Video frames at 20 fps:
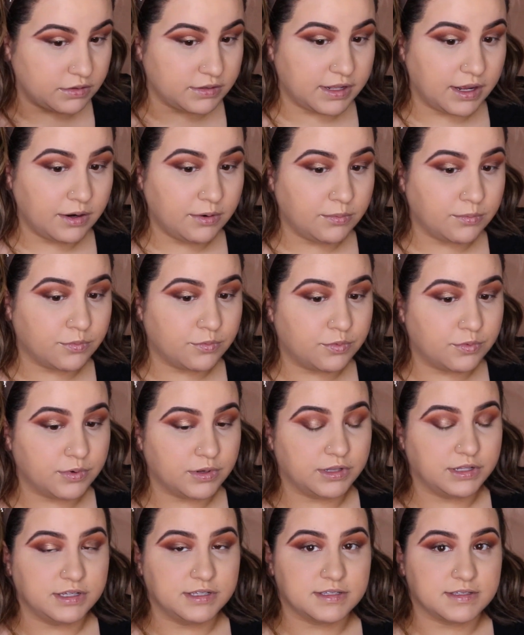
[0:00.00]
That
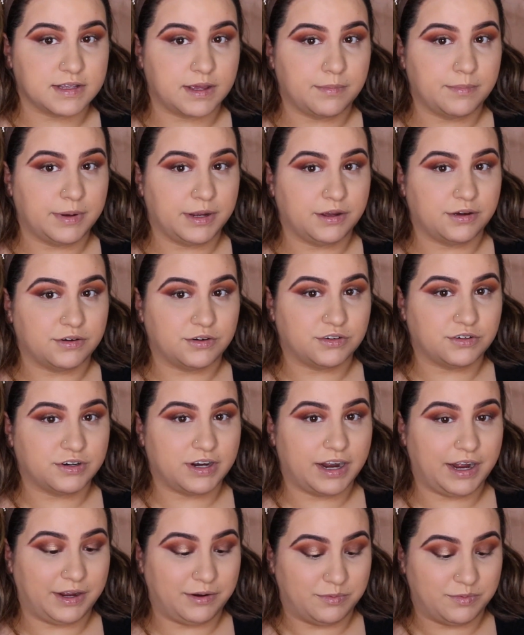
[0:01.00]
really set my under
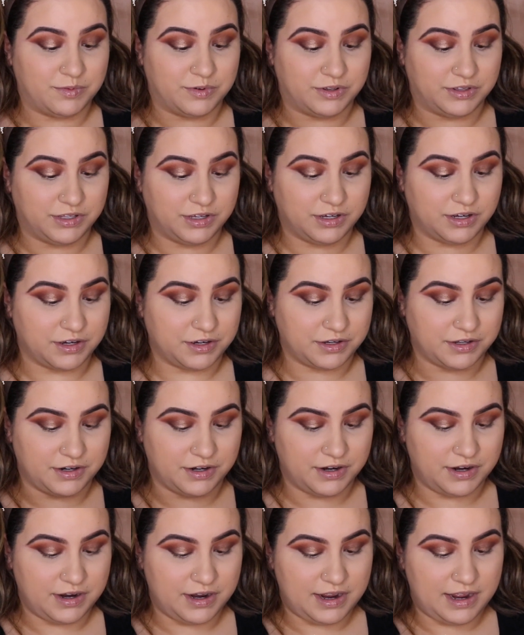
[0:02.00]
eye really good
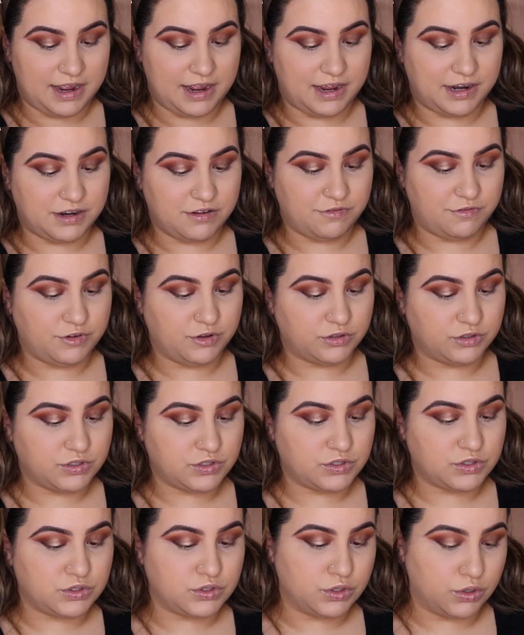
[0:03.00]
and it feels
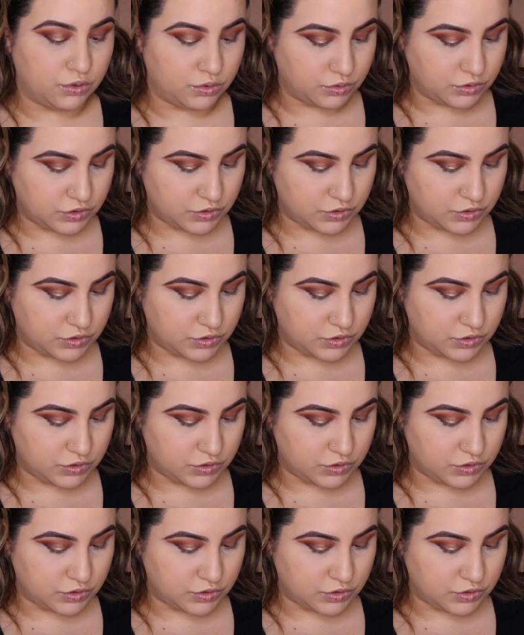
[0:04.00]
so